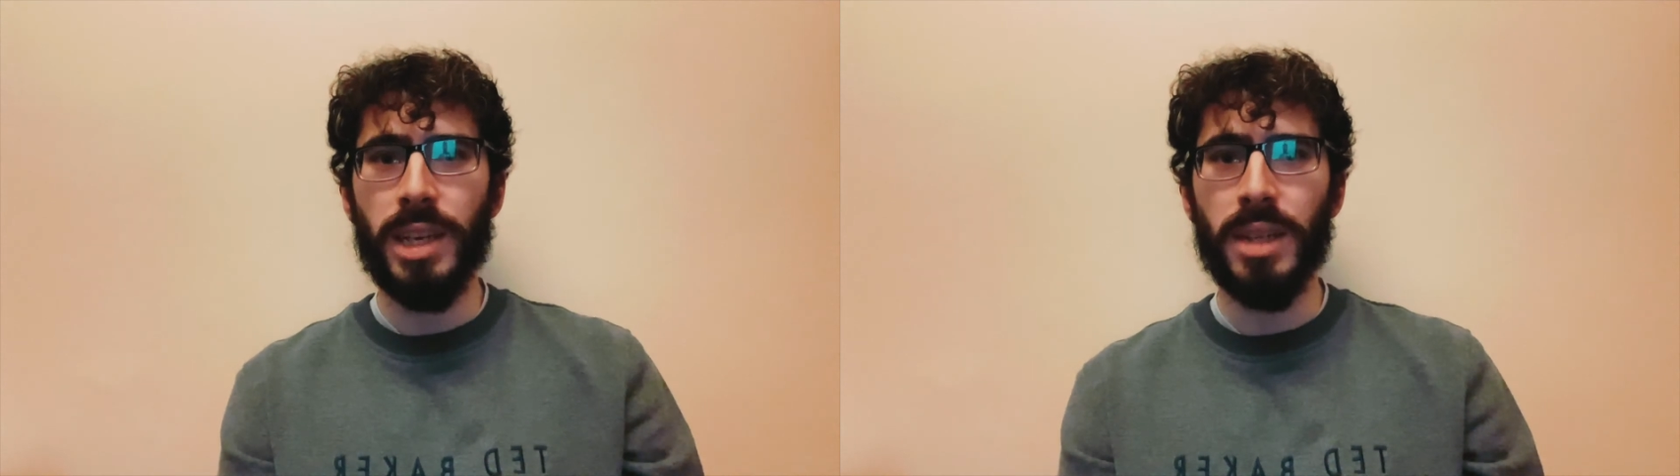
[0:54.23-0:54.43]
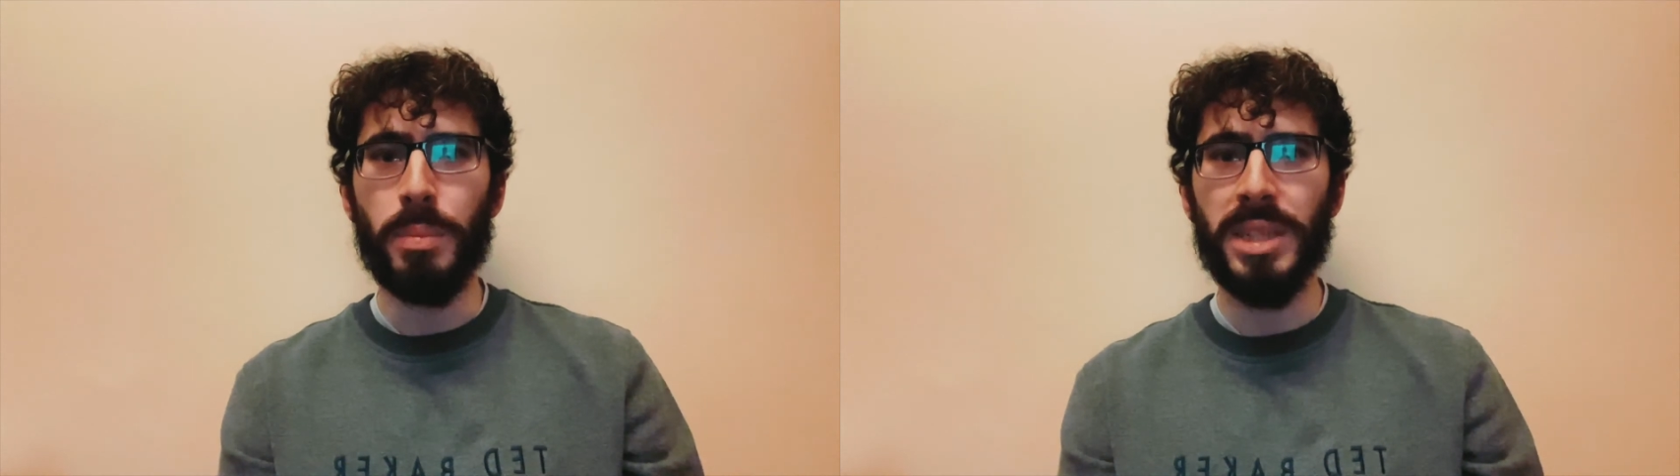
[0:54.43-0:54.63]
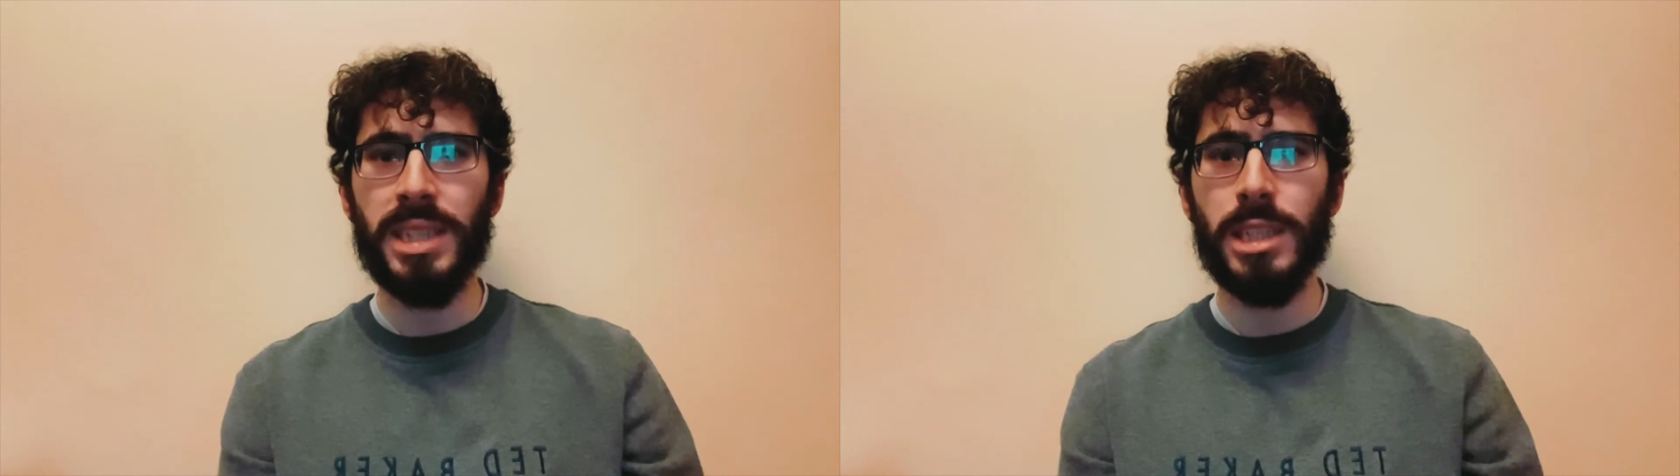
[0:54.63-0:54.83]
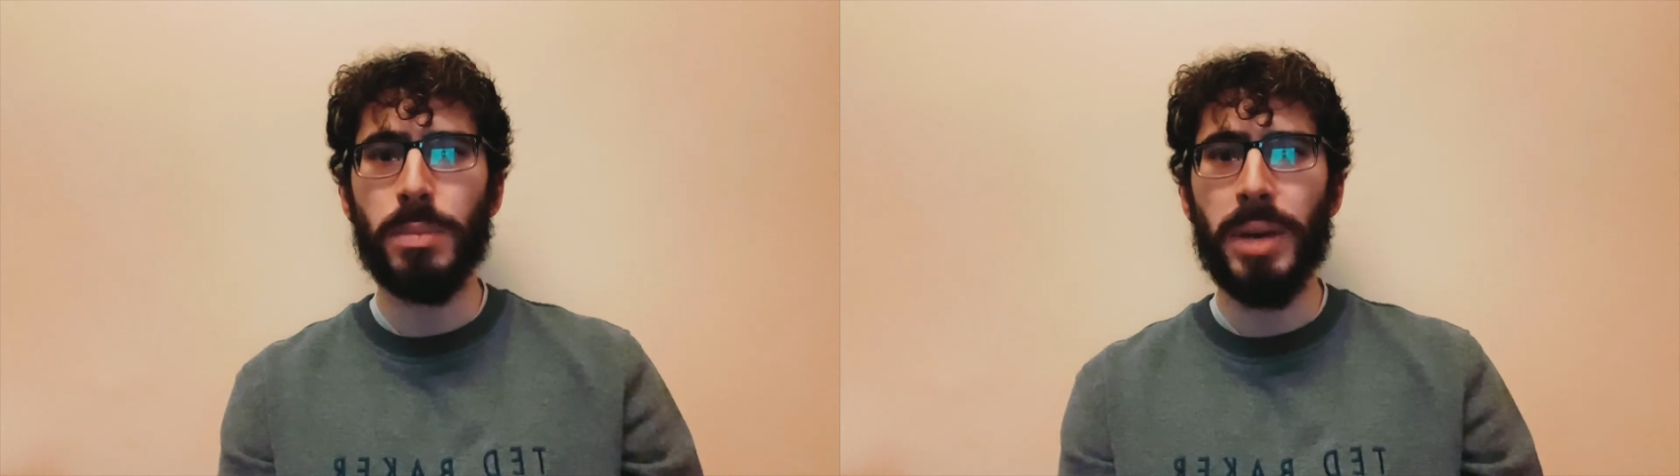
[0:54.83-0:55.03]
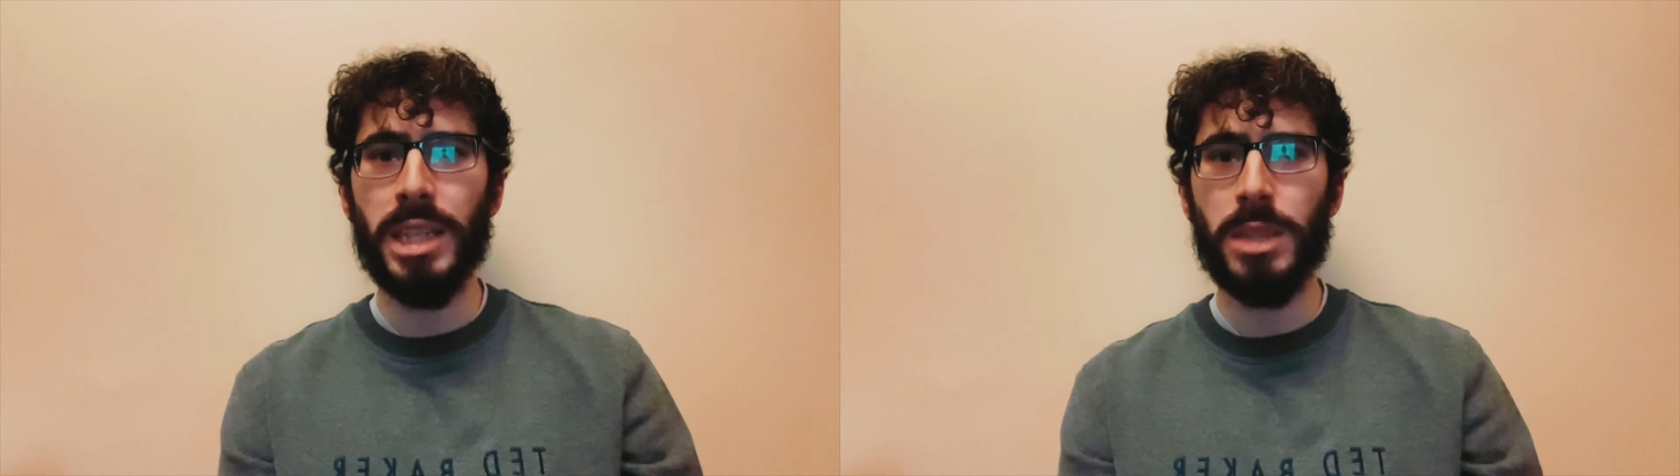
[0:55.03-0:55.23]
in business
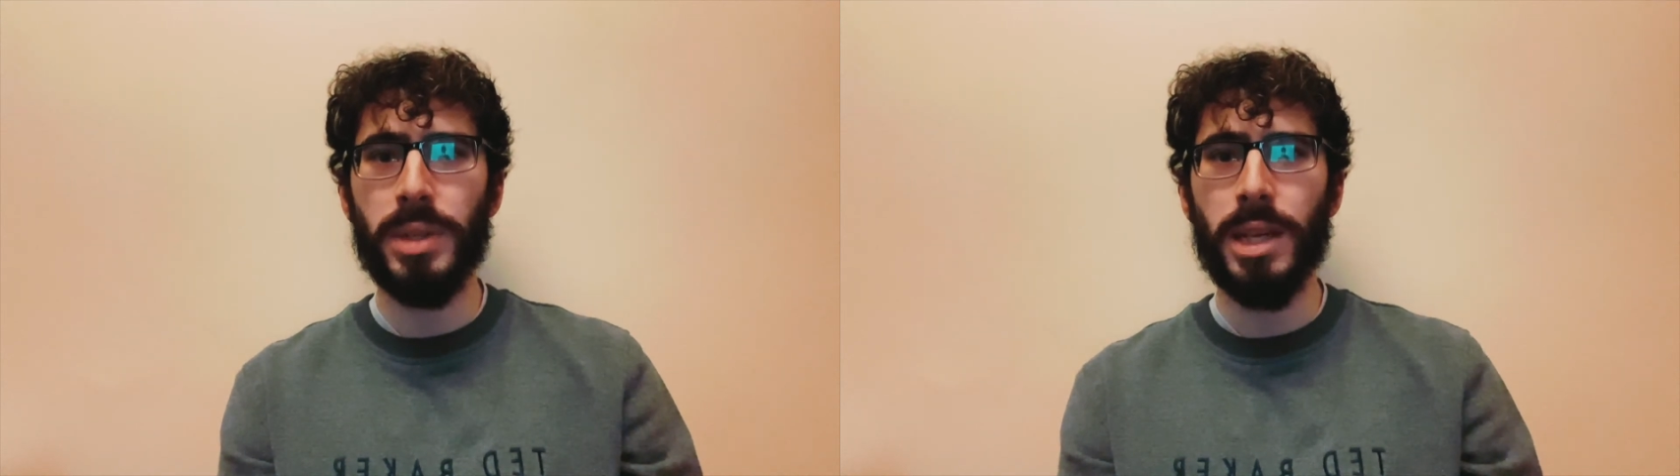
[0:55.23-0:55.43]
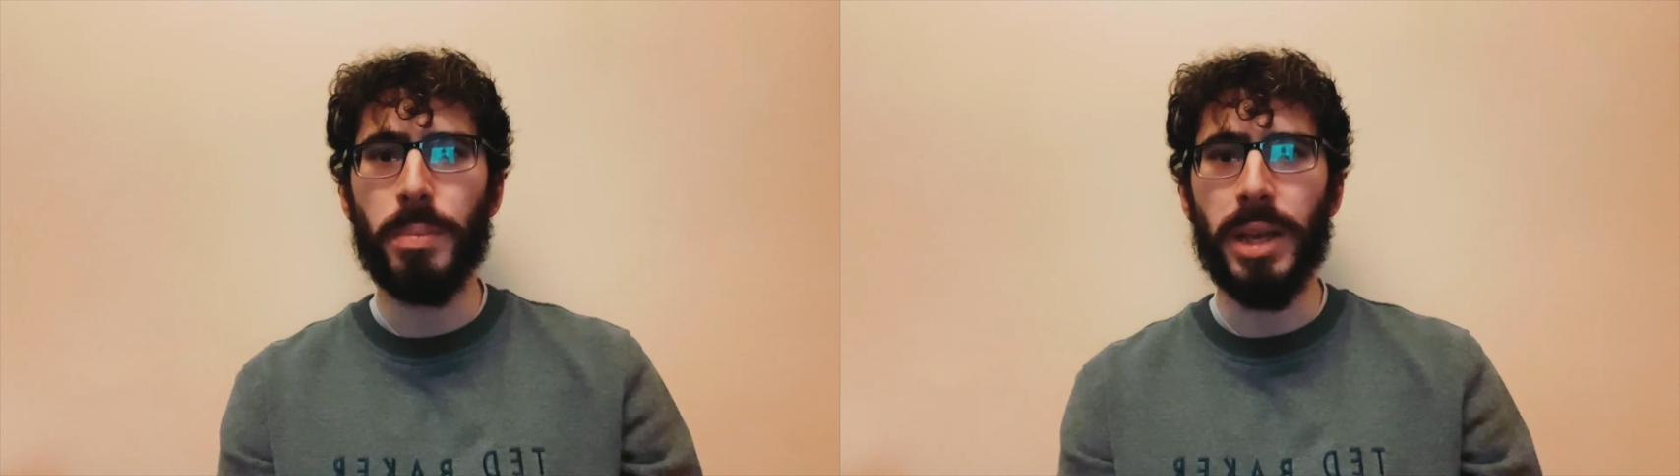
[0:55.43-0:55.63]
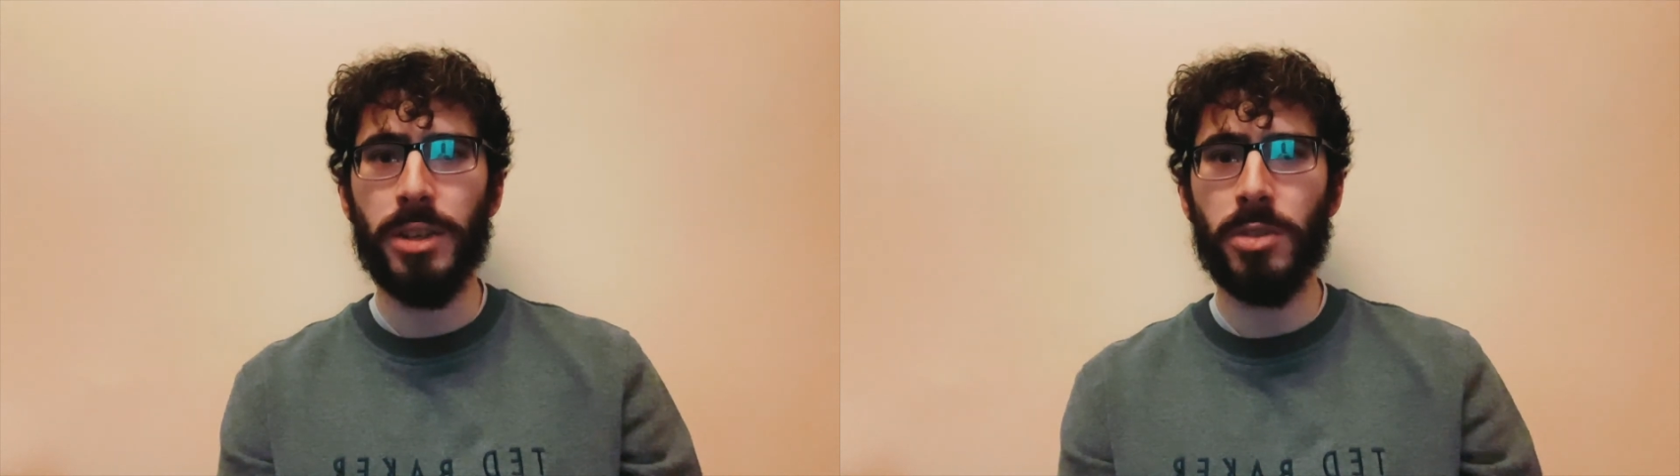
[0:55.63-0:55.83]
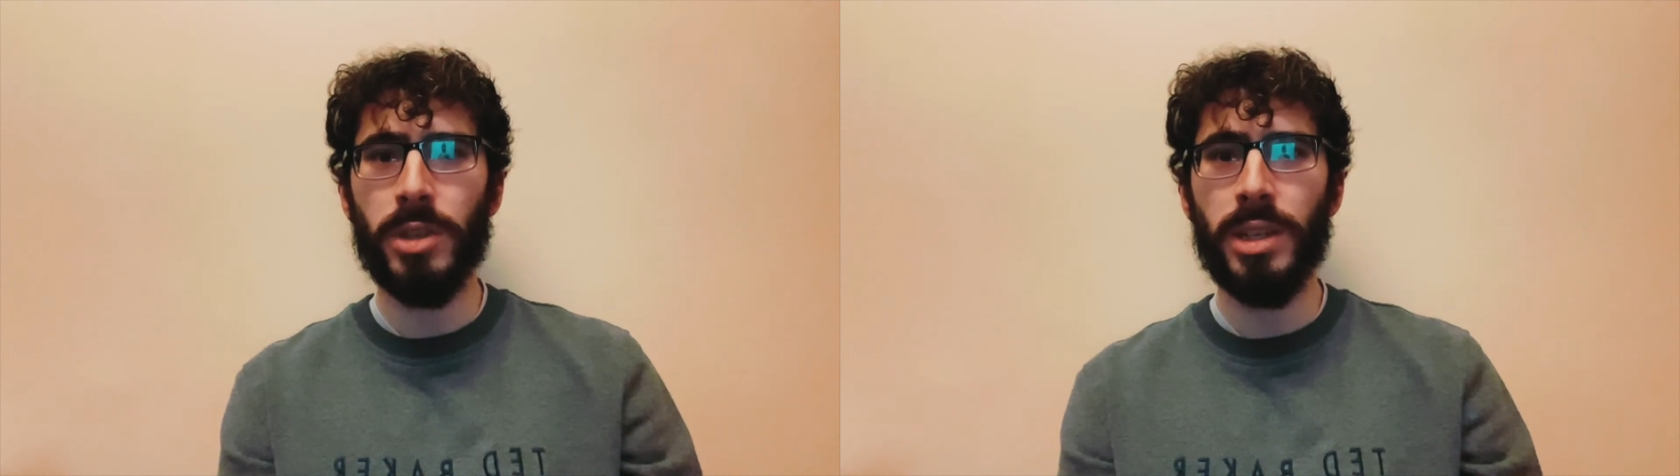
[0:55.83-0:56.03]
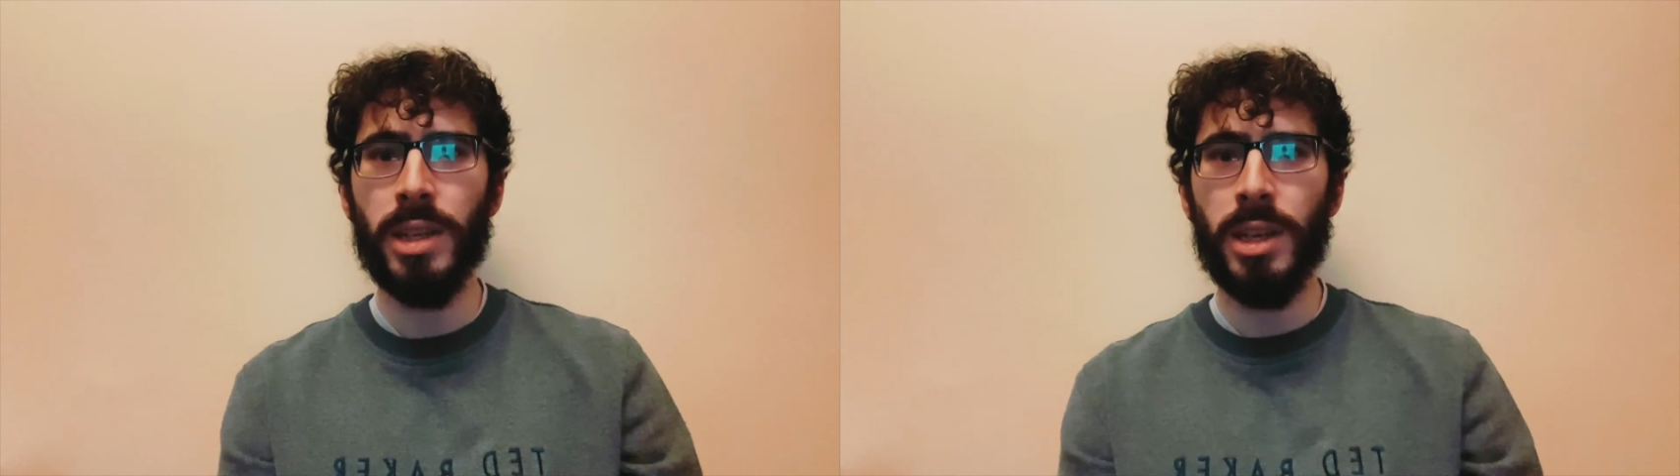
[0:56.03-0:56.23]
management and mentoring,